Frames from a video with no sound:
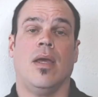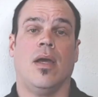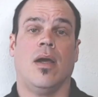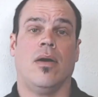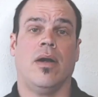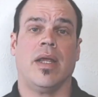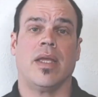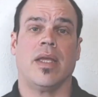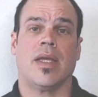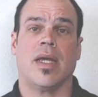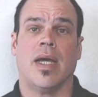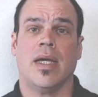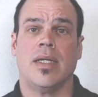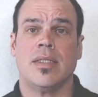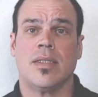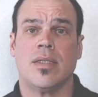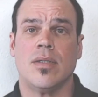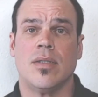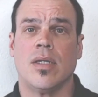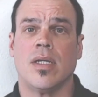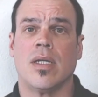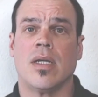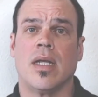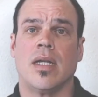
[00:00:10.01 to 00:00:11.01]
All right guys,
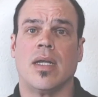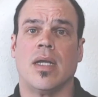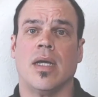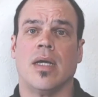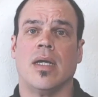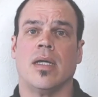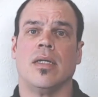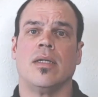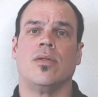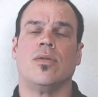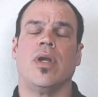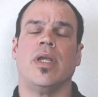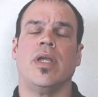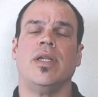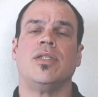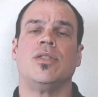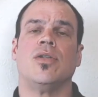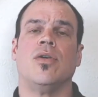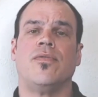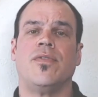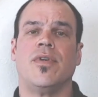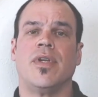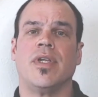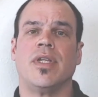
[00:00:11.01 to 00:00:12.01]
got a great
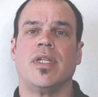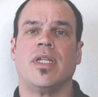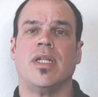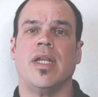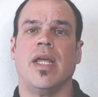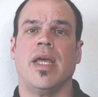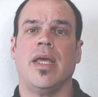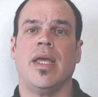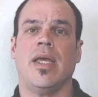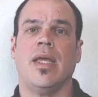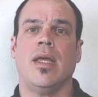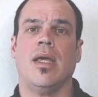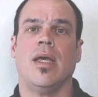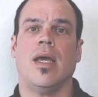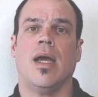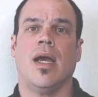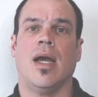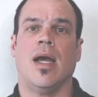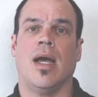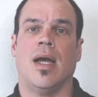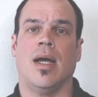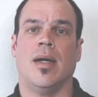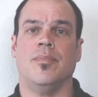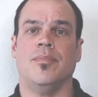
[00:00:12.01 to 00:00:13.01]
show for you today.
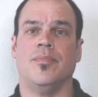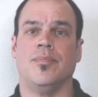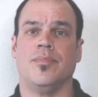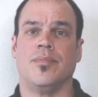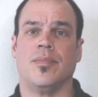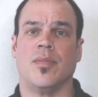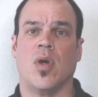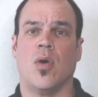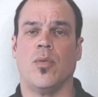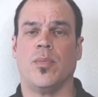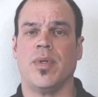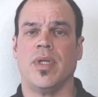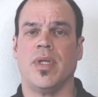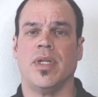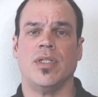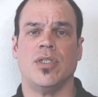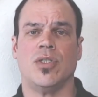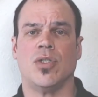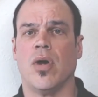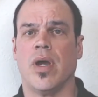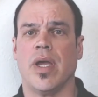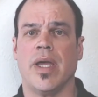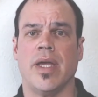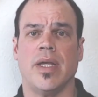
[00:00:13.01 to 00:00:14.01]
Hope you
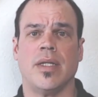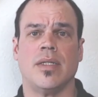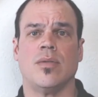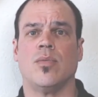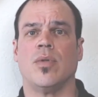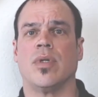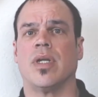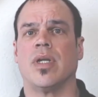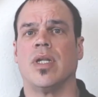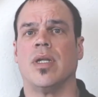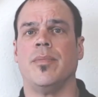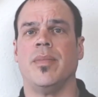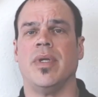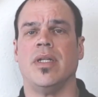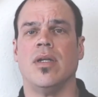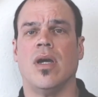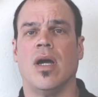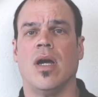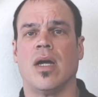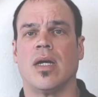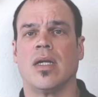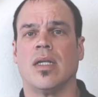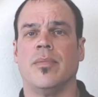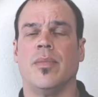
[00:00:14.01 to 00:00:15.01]
enjoy it. We're going to be
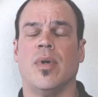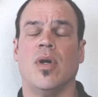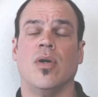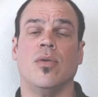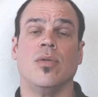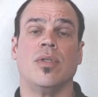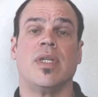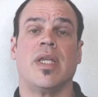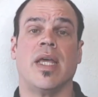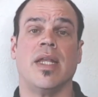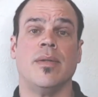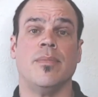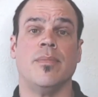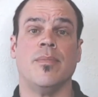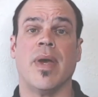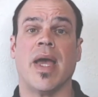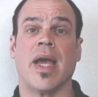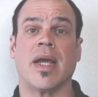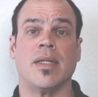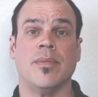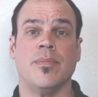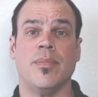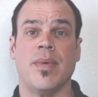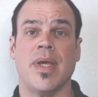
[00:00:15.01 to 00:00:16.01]
talking about getting
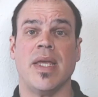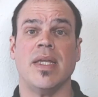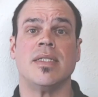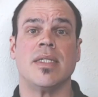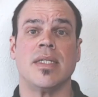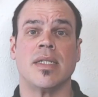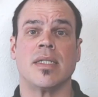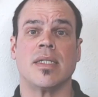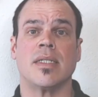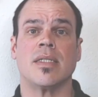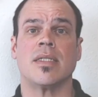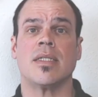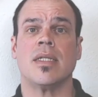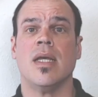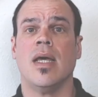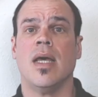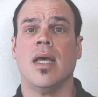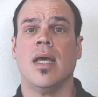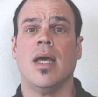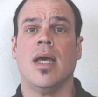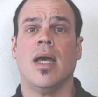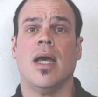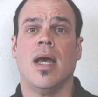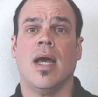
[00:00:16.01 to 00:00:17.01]
back to basics.
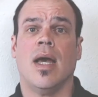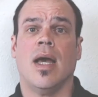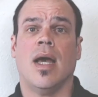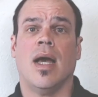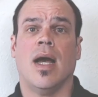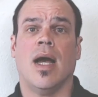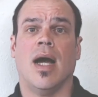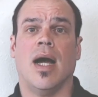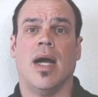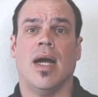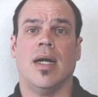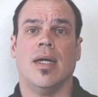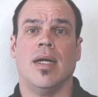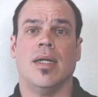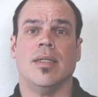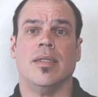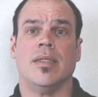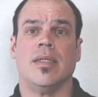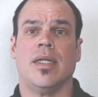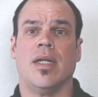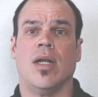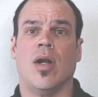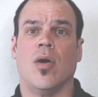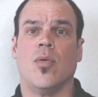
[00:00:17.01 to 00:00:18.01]

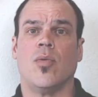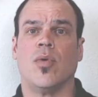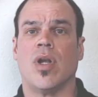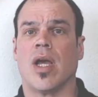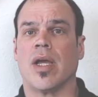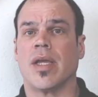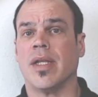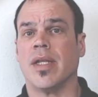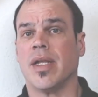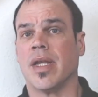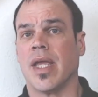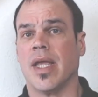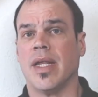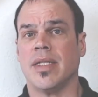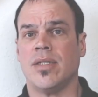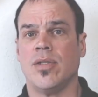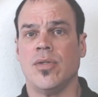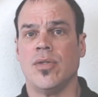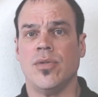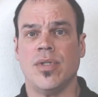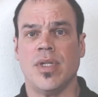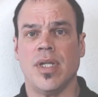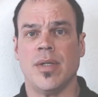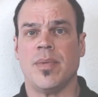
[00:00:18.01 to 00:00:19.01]
We're not going to get
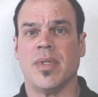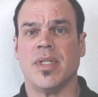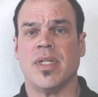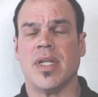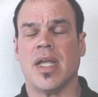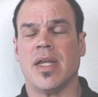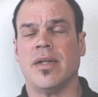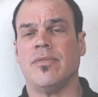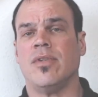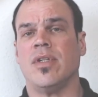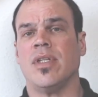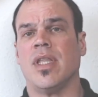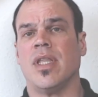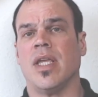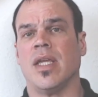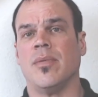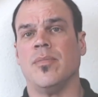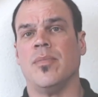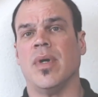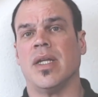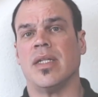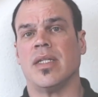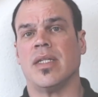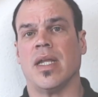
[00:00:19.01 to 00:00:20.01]
too deep into everything,
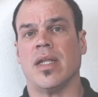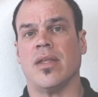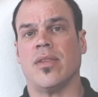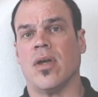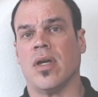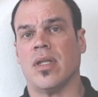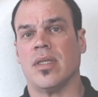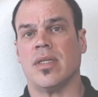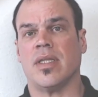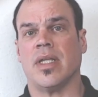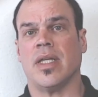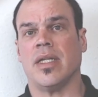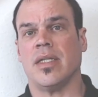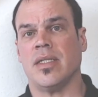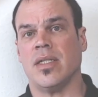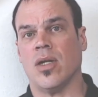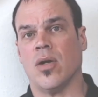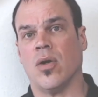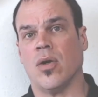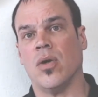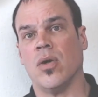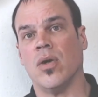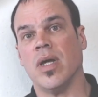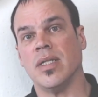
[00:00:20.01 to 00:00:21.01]
but I thought that,
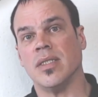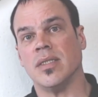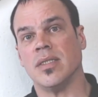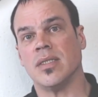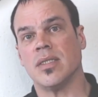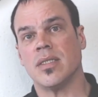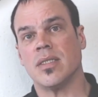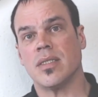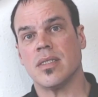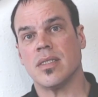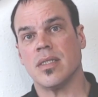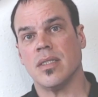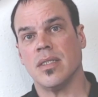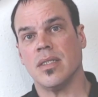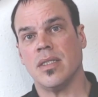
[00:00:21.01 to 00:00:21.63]
as